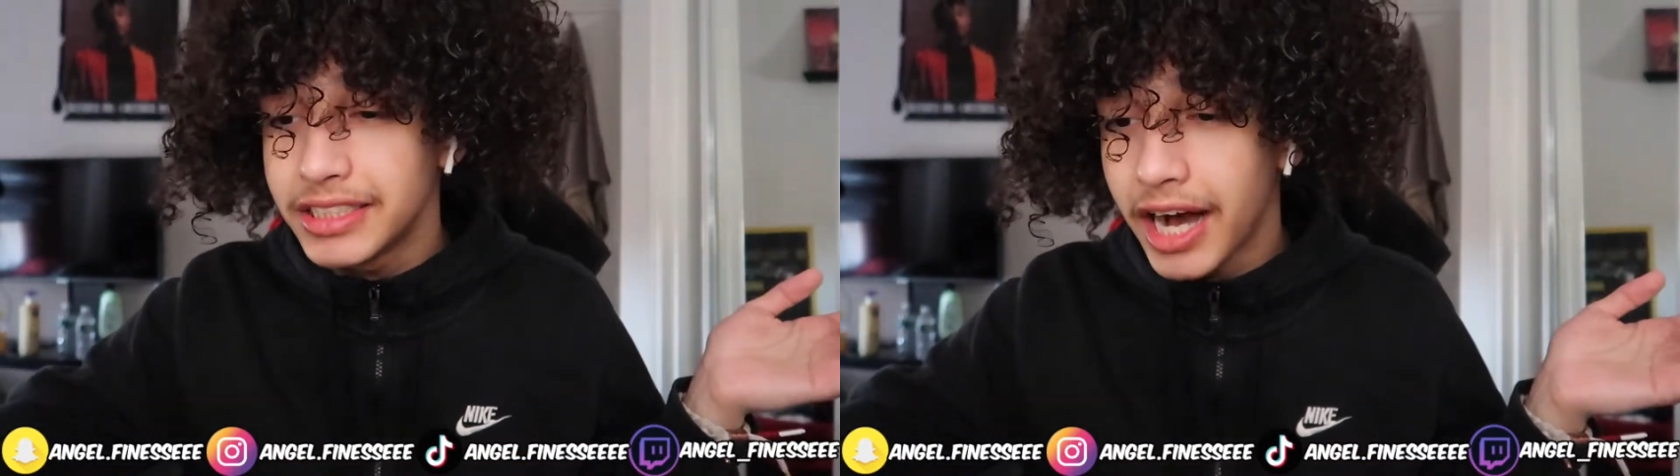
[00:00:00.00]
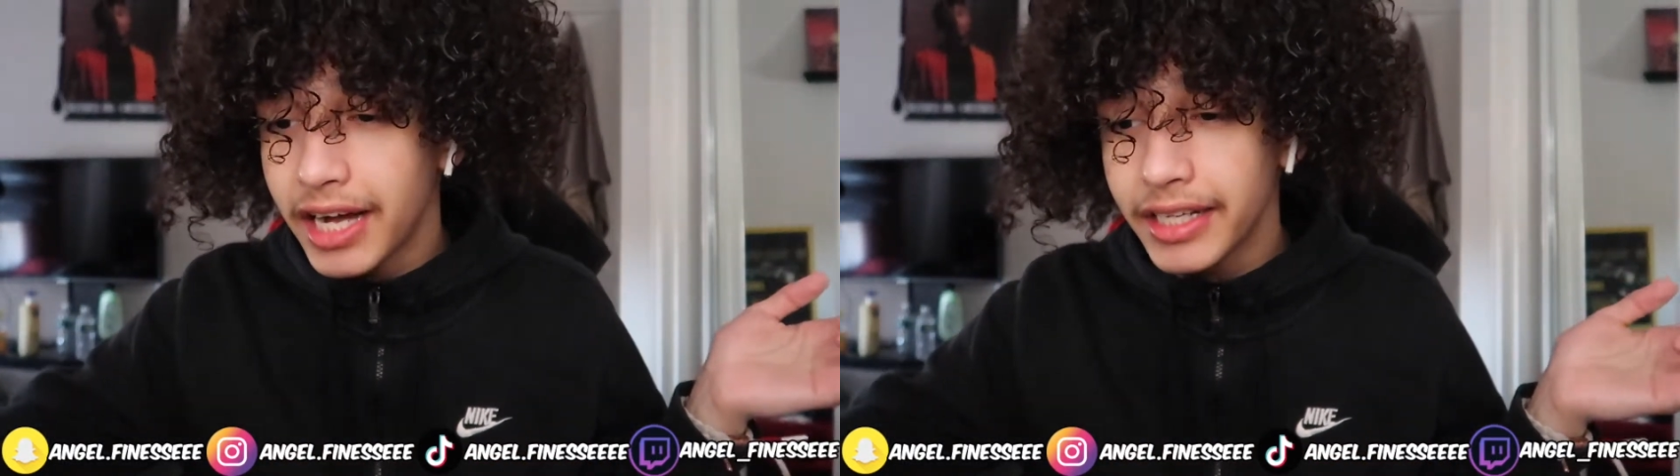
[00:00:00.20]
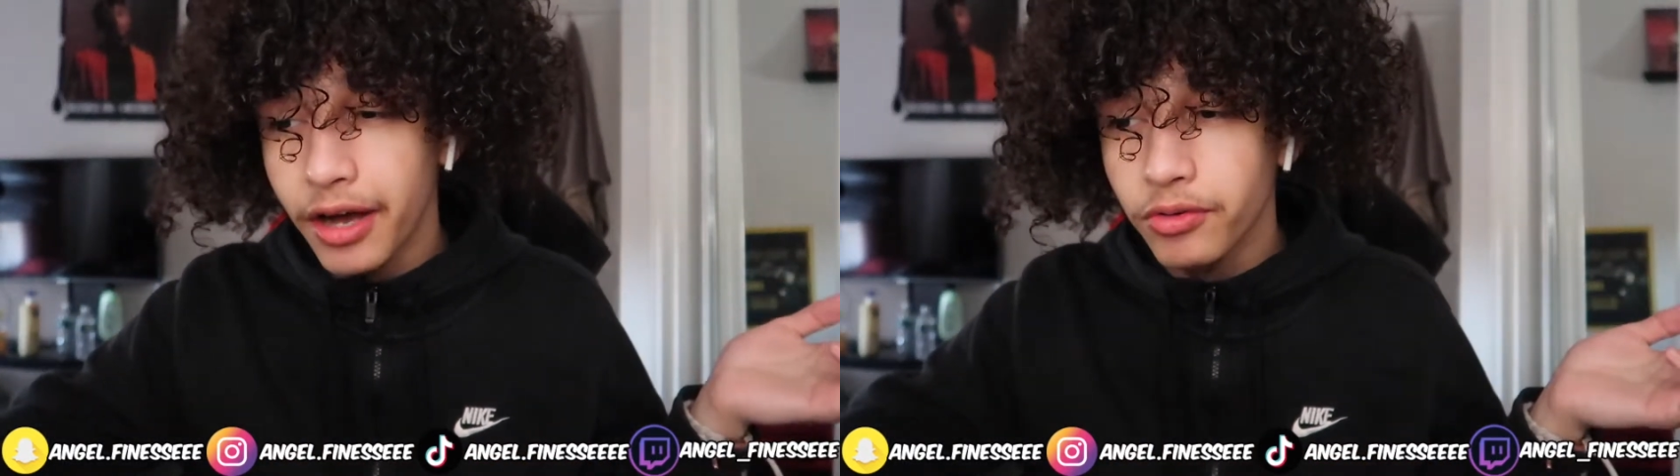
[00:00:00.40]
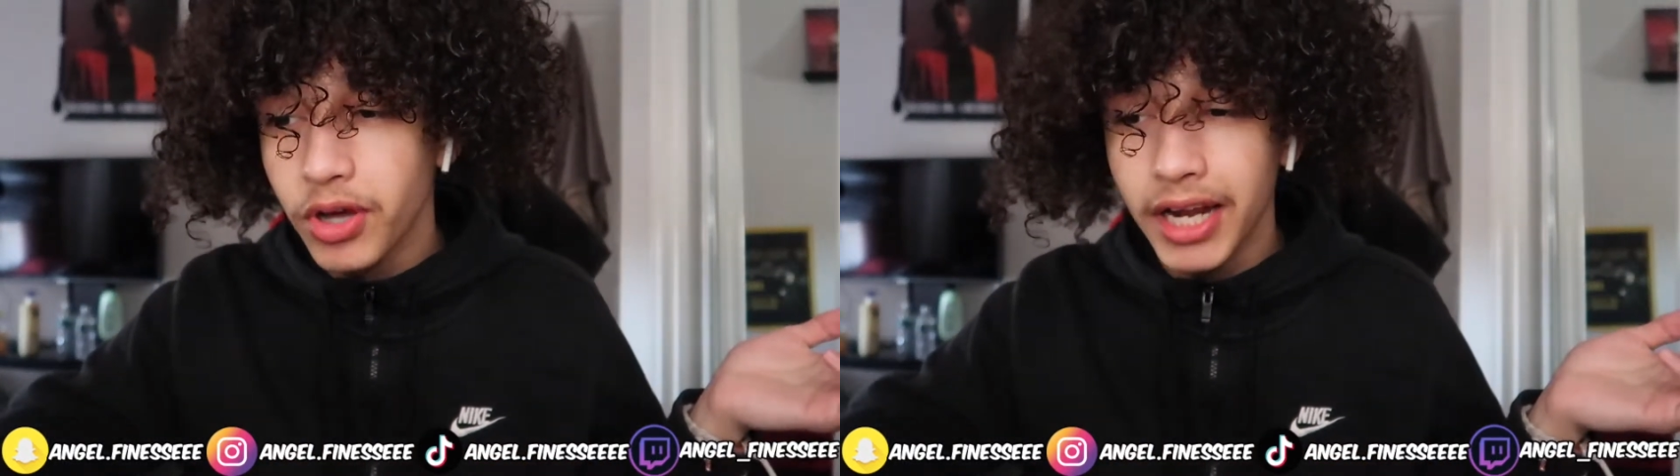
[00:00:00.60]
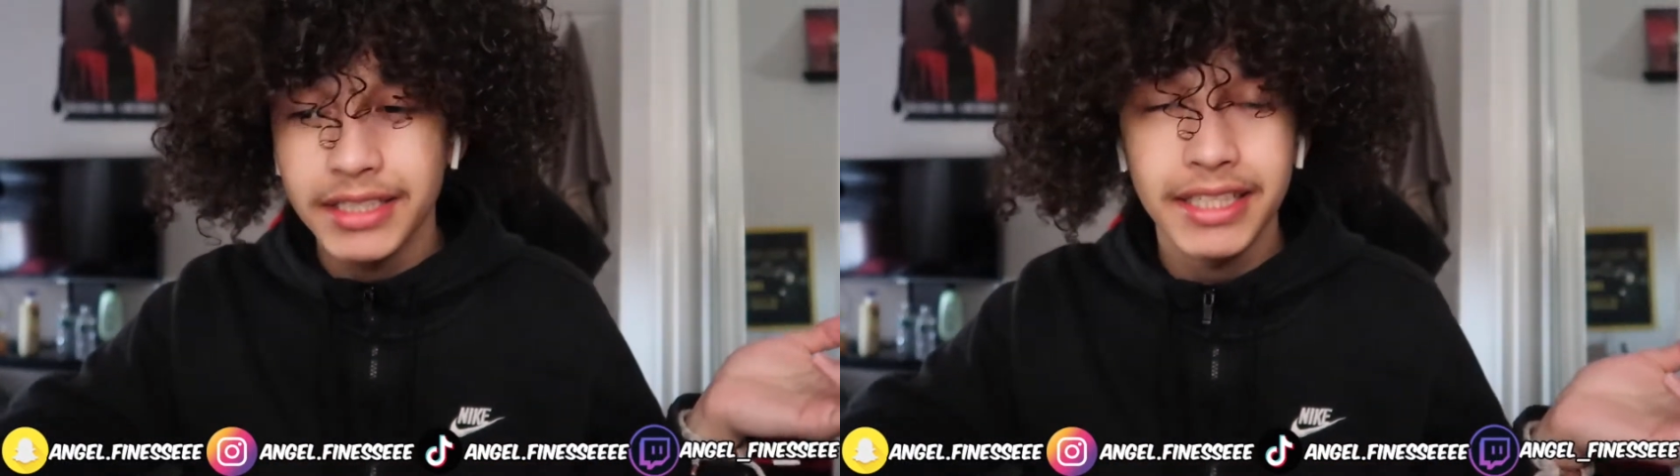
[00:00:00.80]
I don't
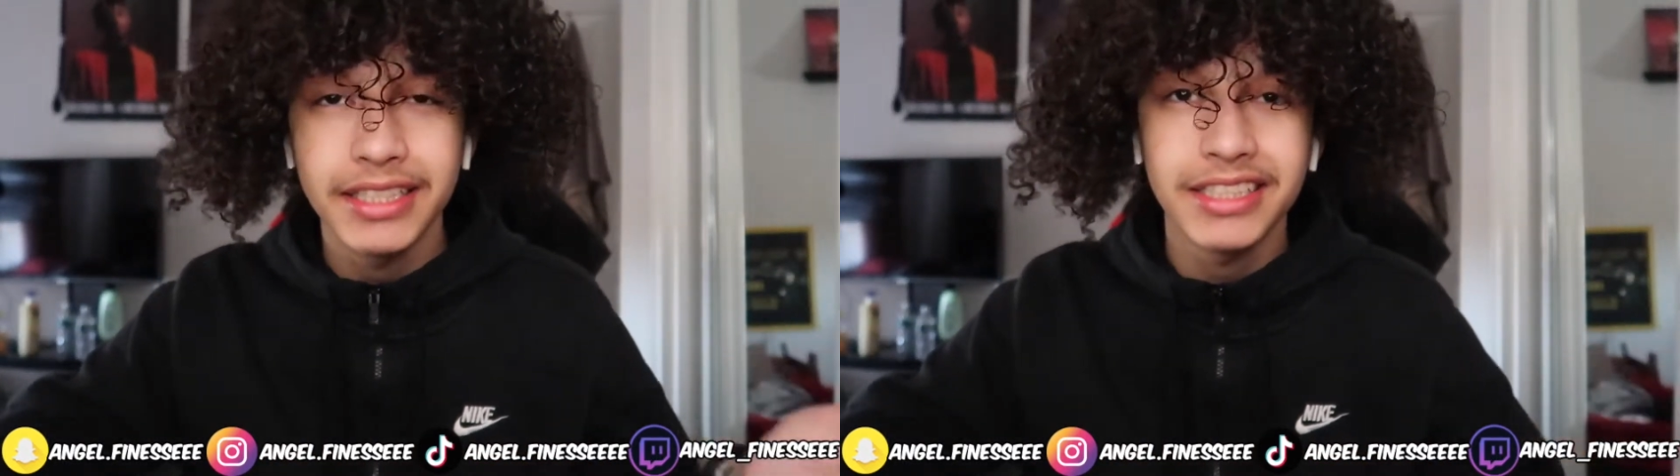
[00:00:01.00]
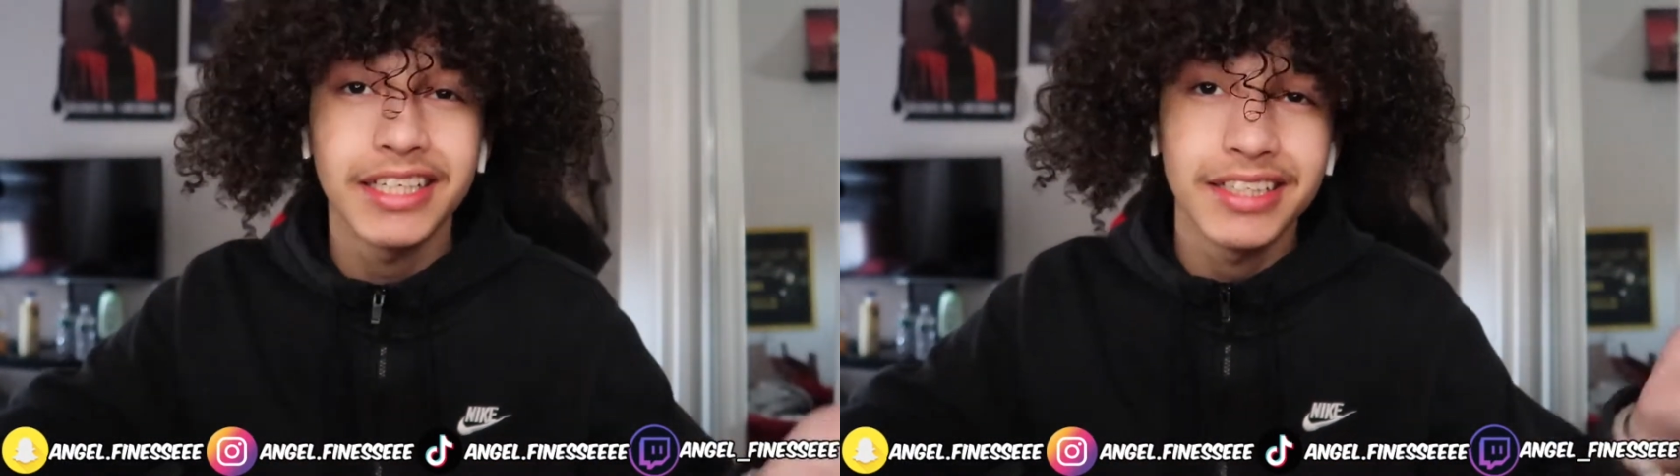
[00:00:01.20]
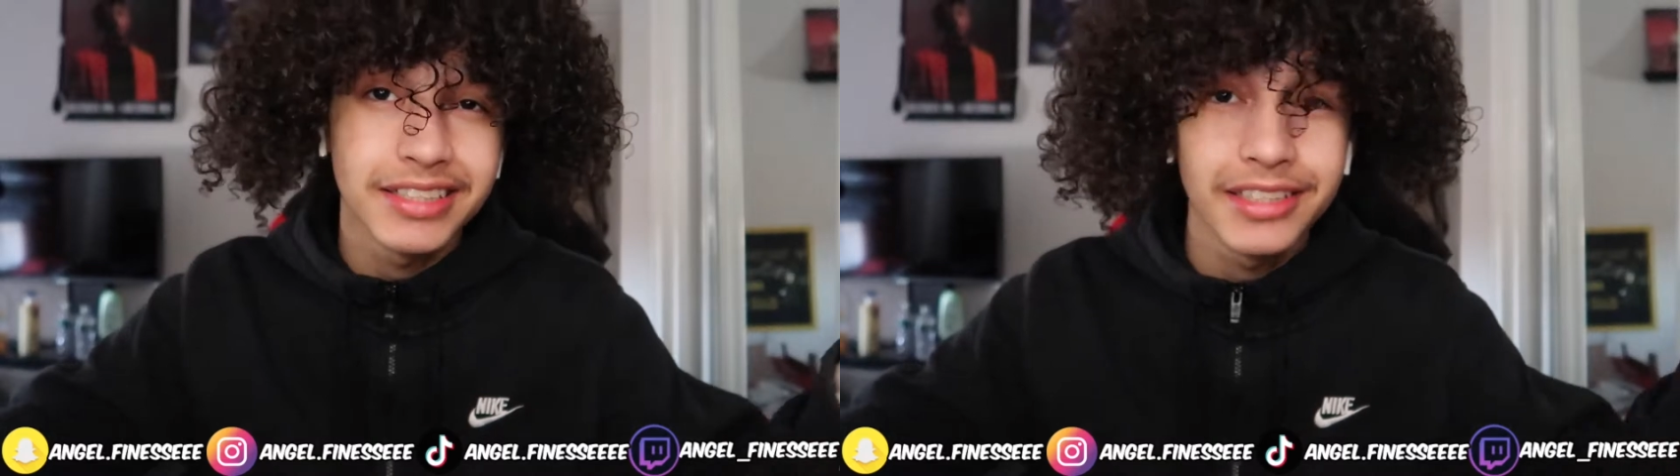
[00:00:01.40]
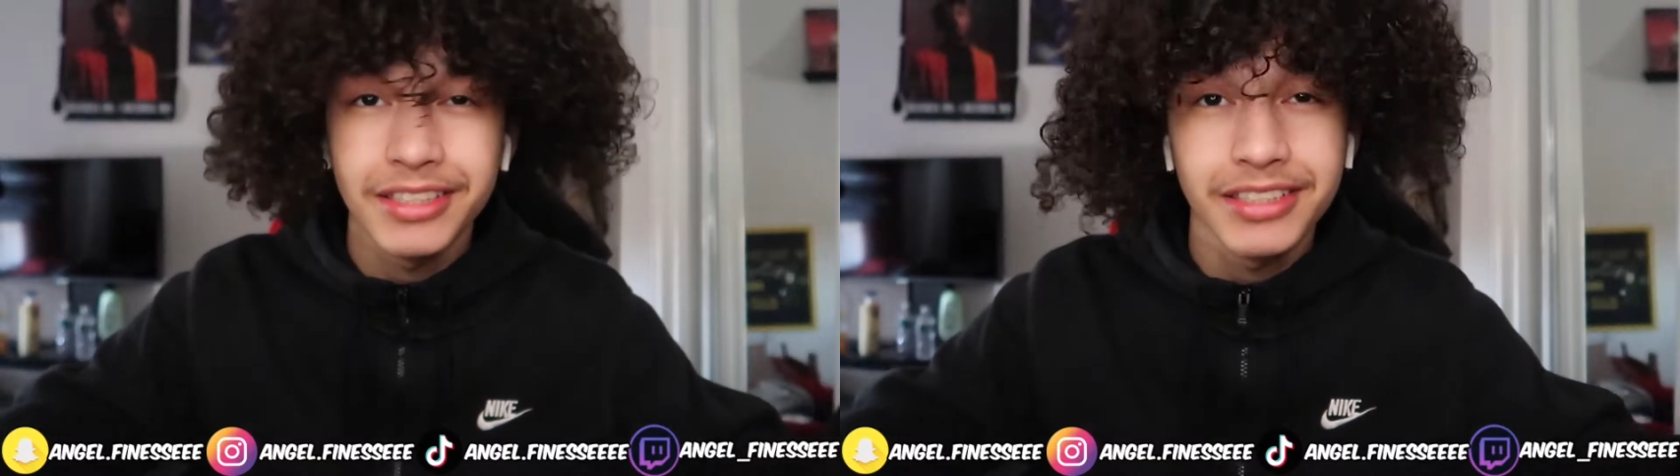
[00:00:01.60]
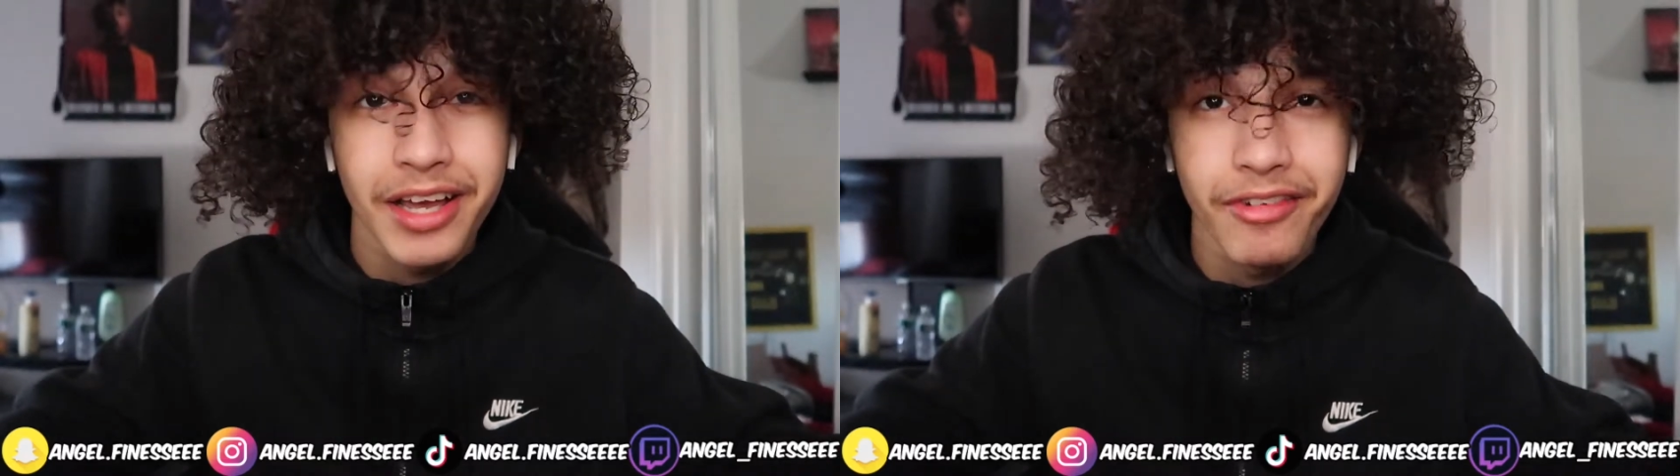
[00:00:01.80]
know how to say this shit.
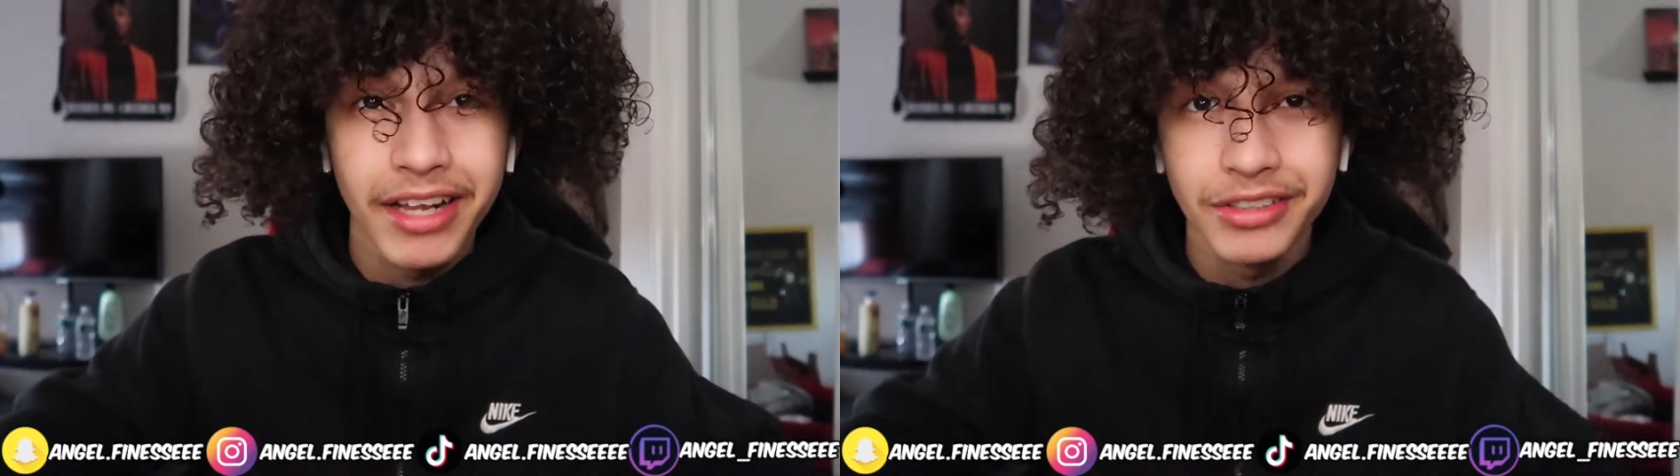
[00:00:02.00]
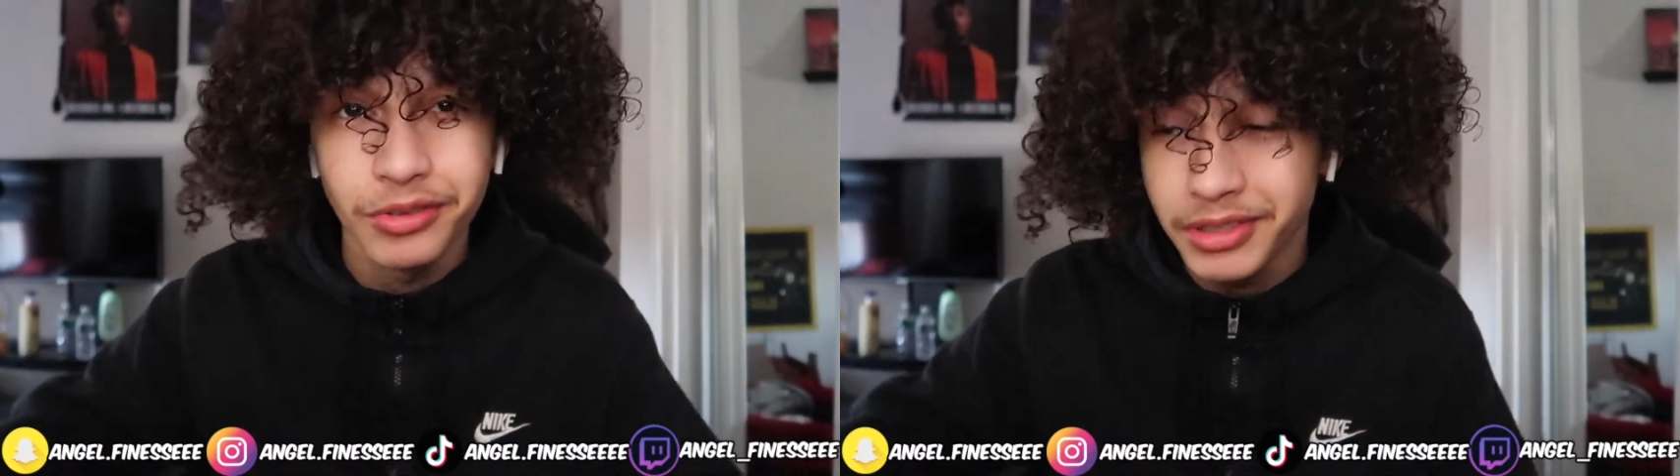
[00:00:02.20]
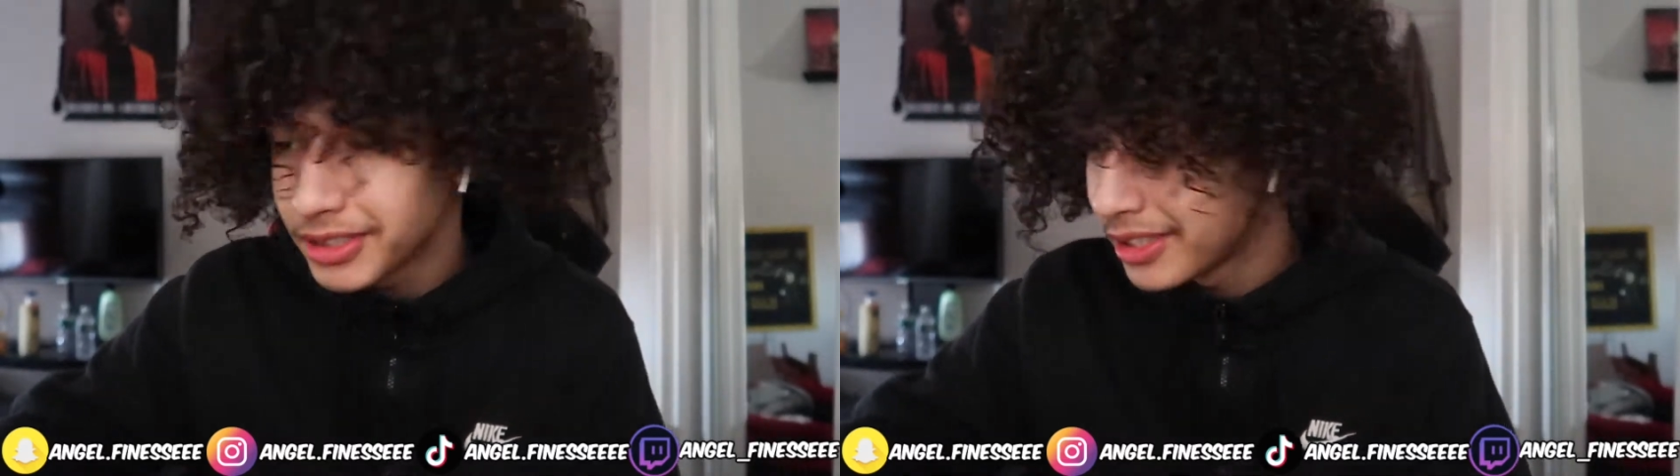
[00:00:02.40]
Let's just get right into it.